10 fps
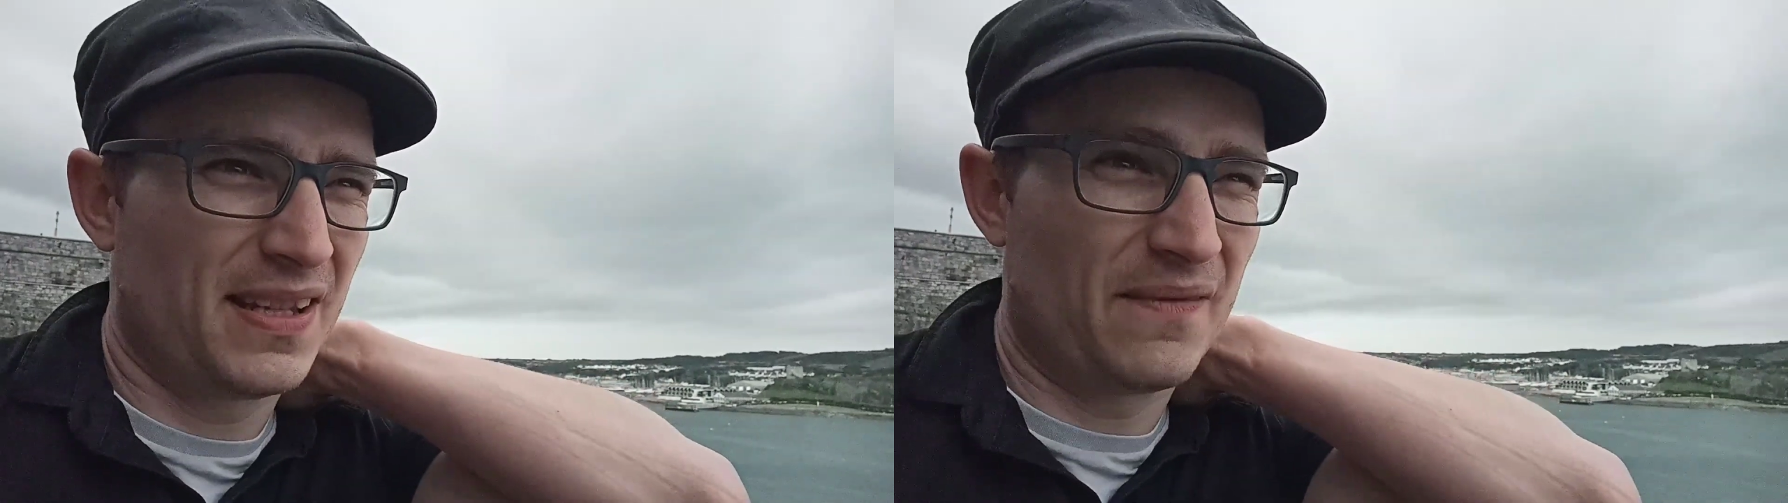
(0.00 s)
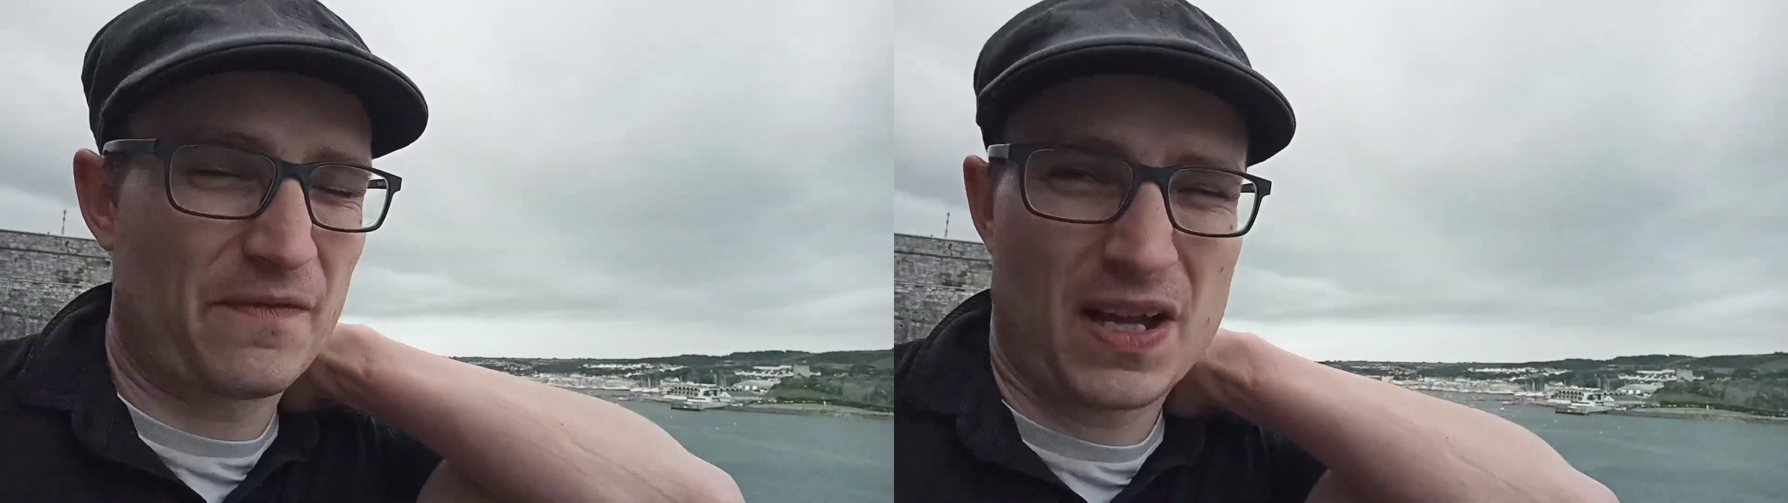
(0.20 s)

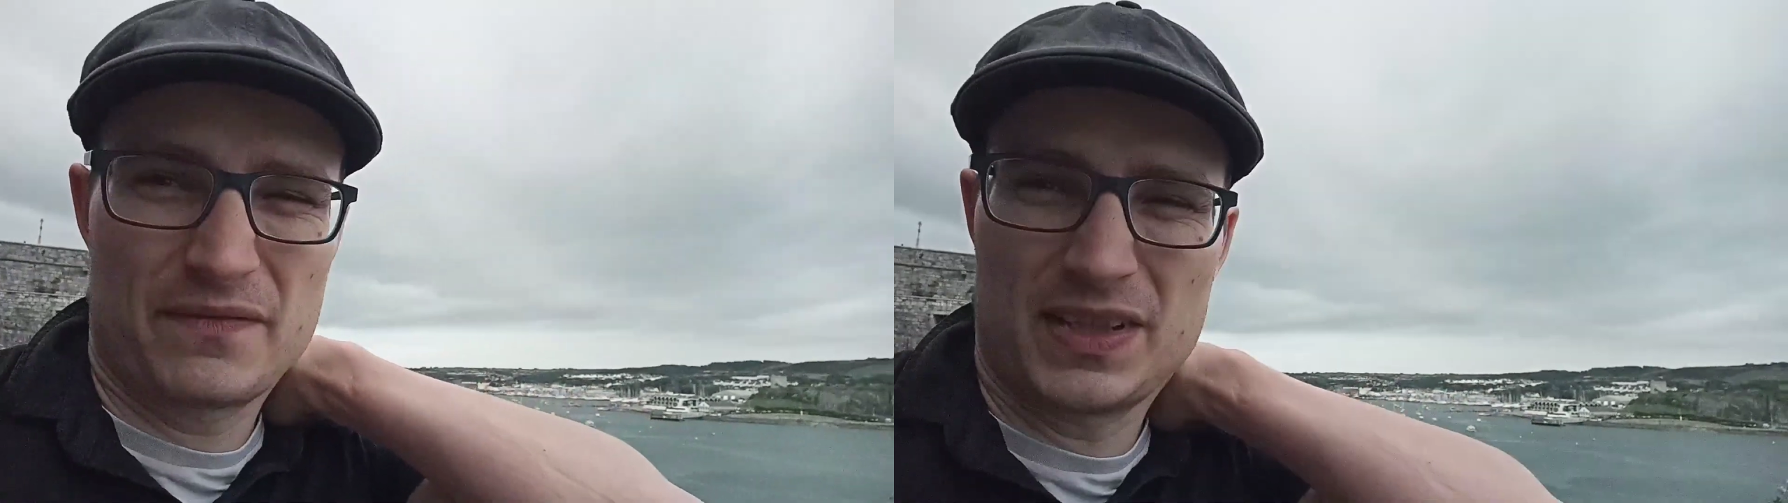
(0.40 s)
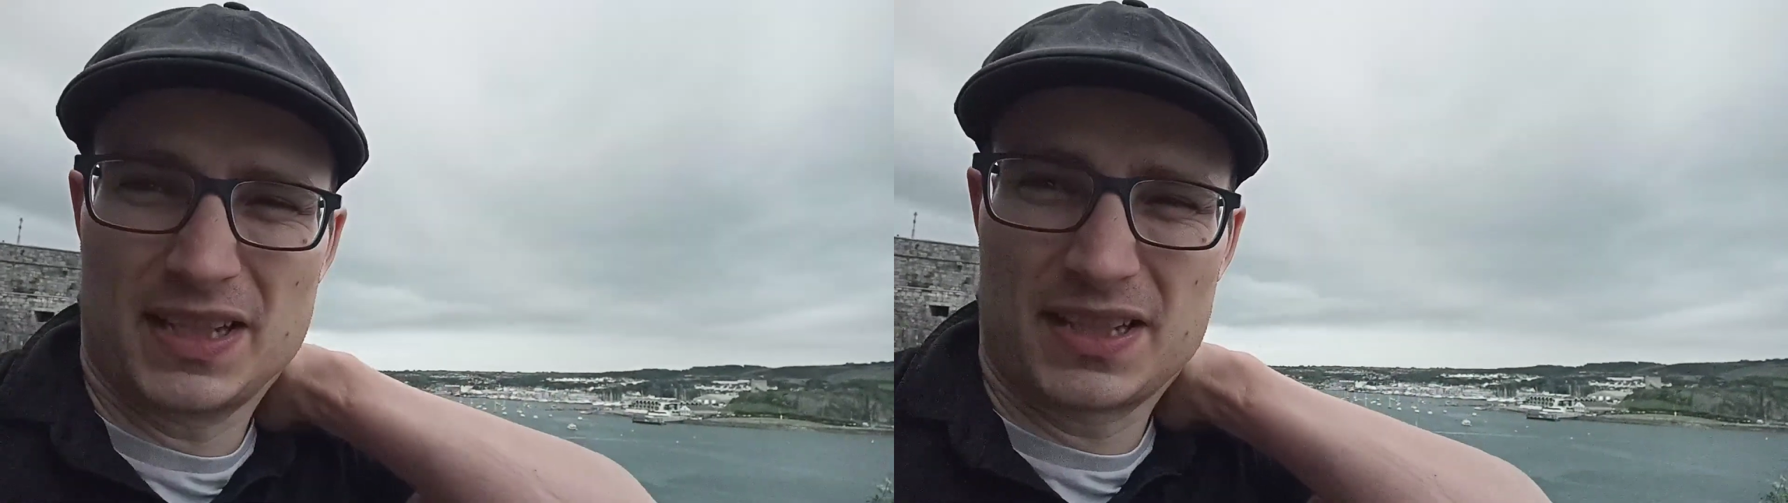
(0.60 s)
in 5
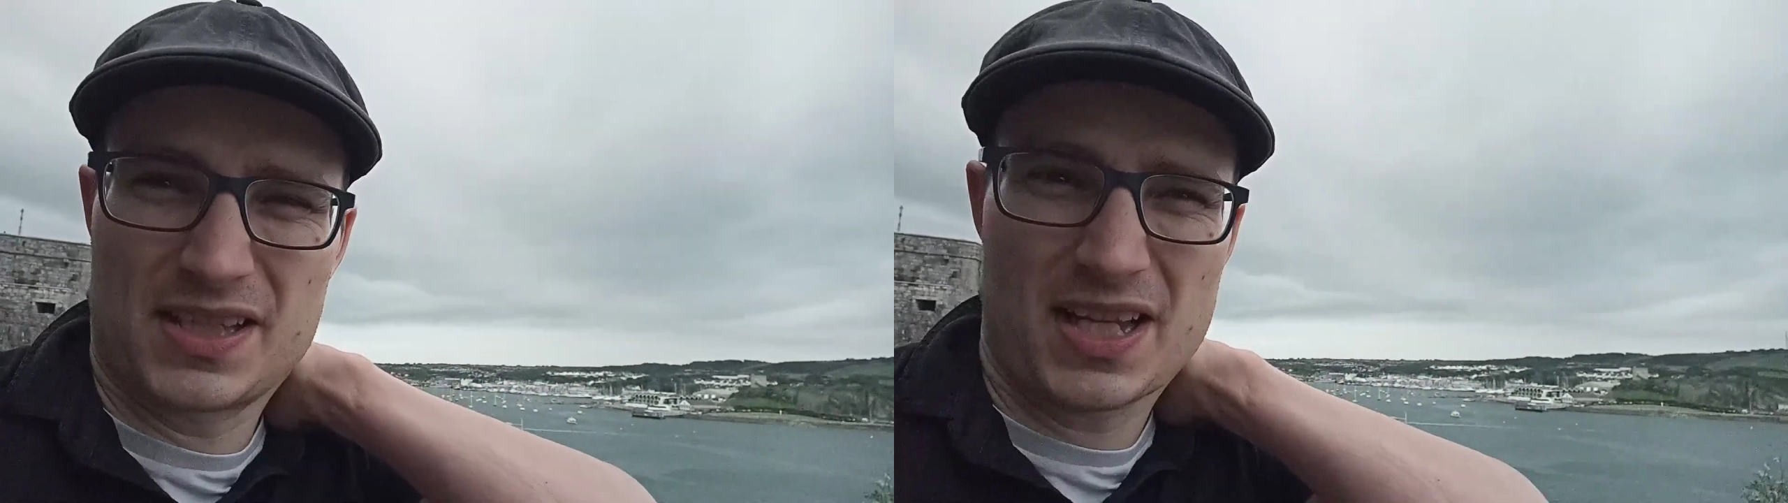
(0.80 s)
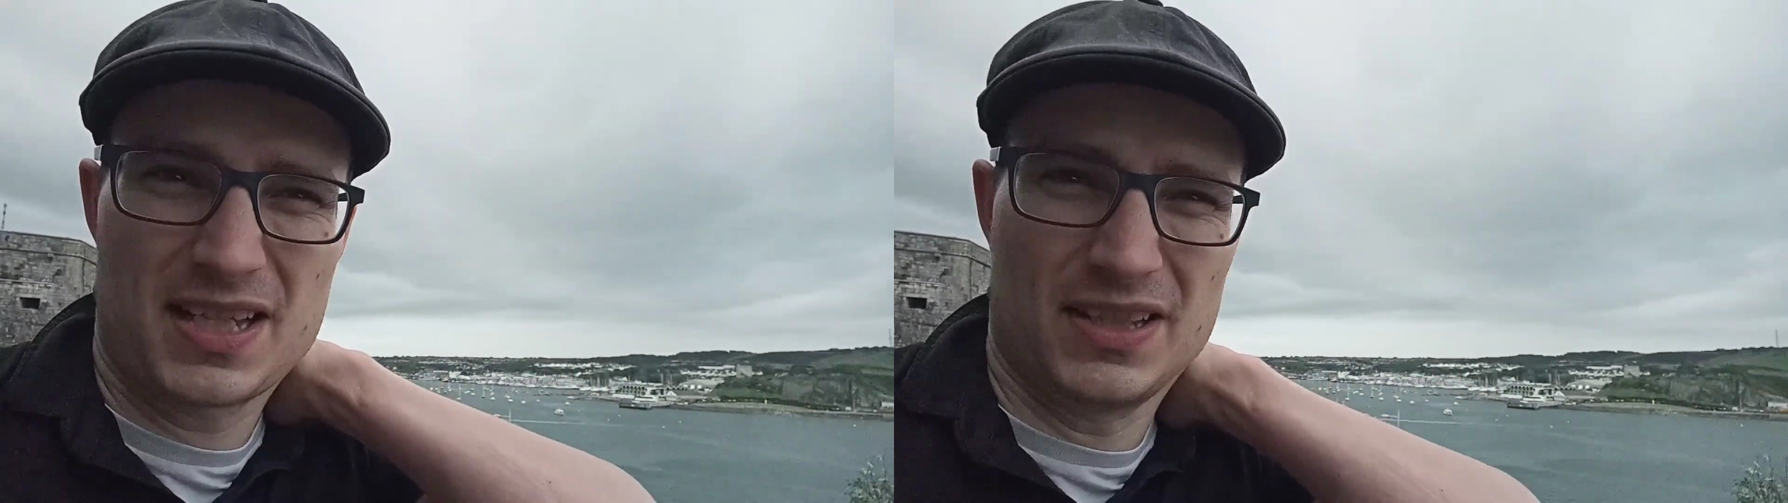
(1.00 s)
litre
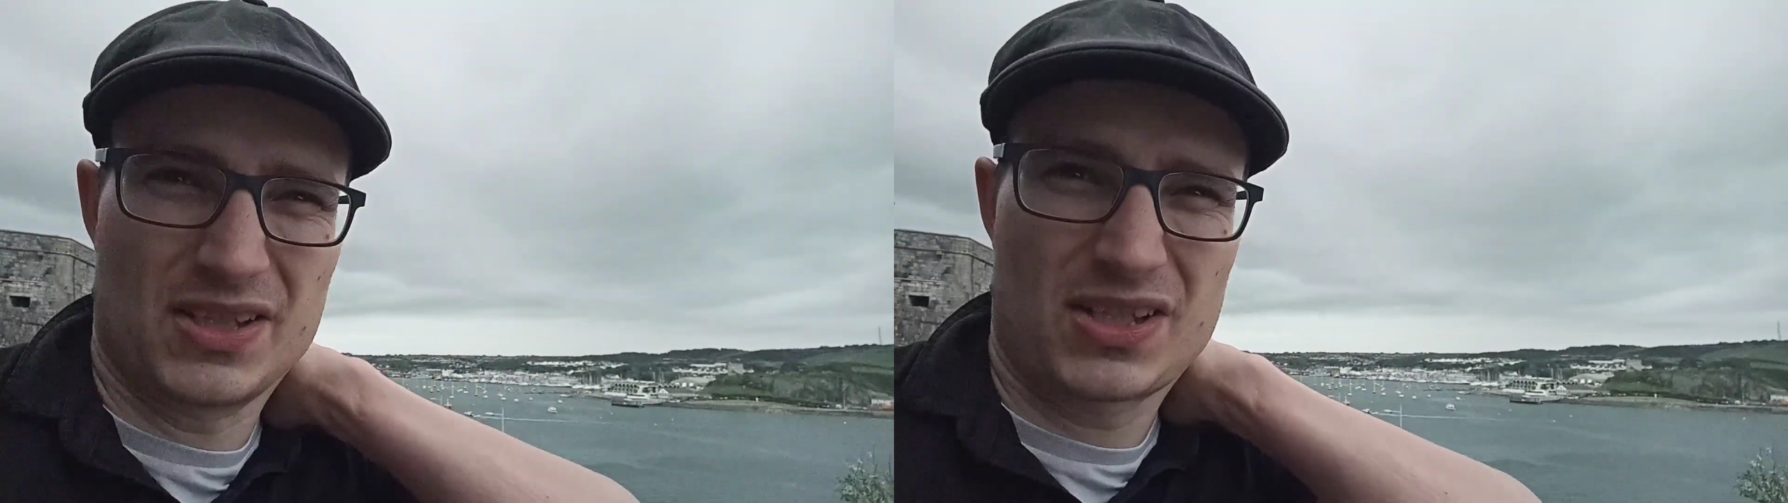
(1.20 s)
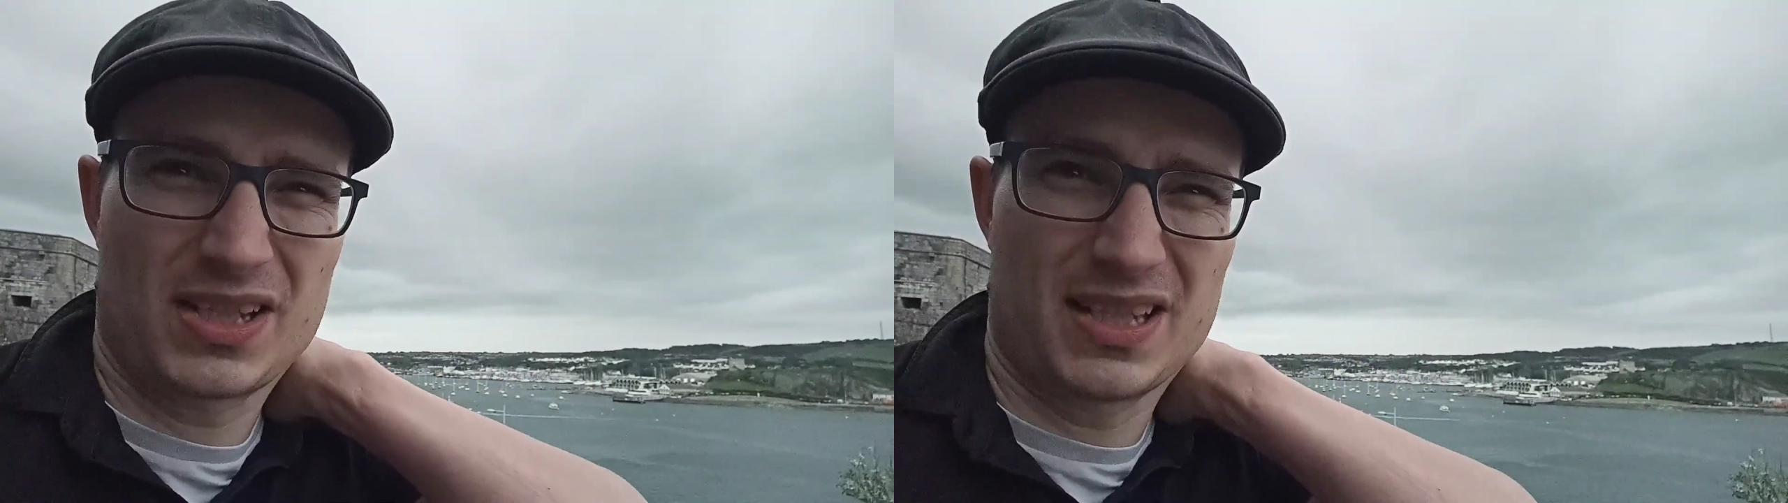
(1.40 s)
containers.